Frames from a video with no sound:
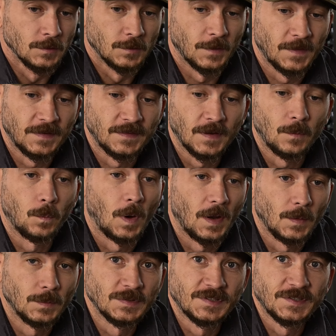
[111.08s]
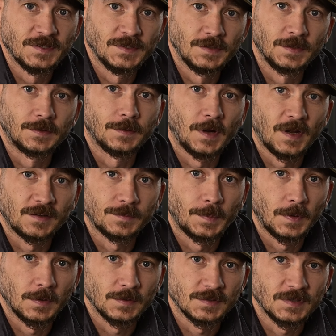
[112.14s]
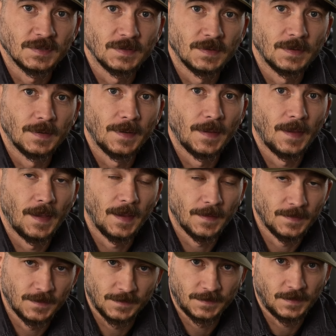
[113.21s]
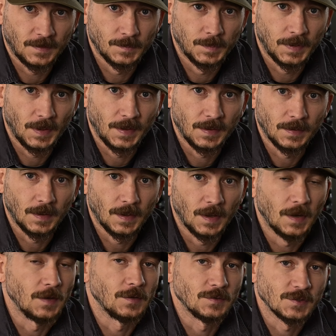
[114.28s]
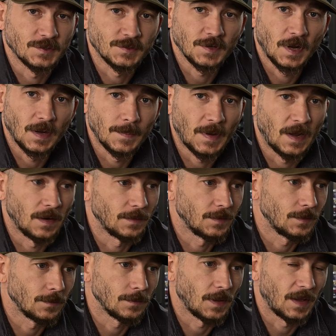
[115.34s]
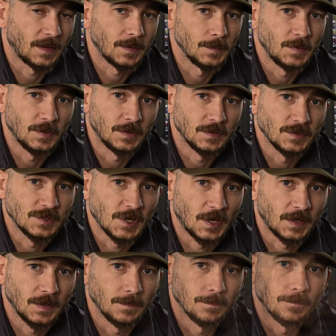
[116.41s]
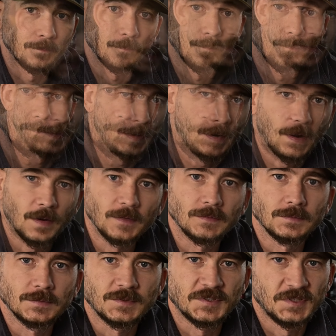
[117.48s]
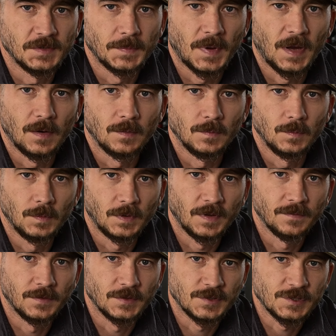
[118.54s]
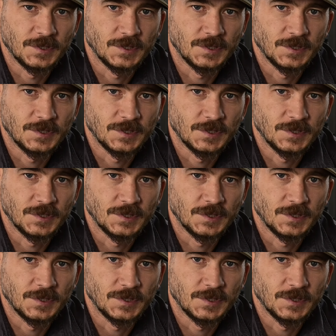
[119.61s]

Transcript: So they said, why don't we send you the crash bars and the skid plate, and you can just try them out. You don't like them, you can chuck them. I said, all right, send them out, we'll give it a